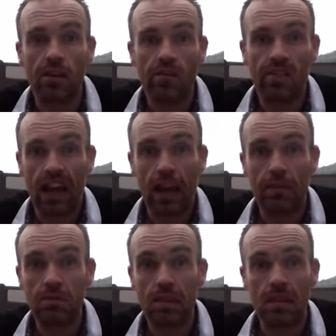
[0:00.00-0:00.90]
for
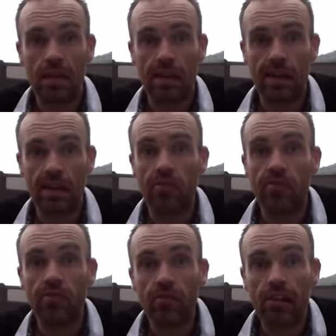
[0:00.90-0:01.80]
absolutely
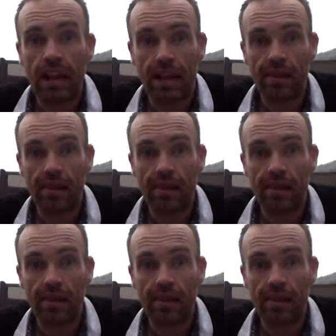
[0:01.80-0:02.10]
free.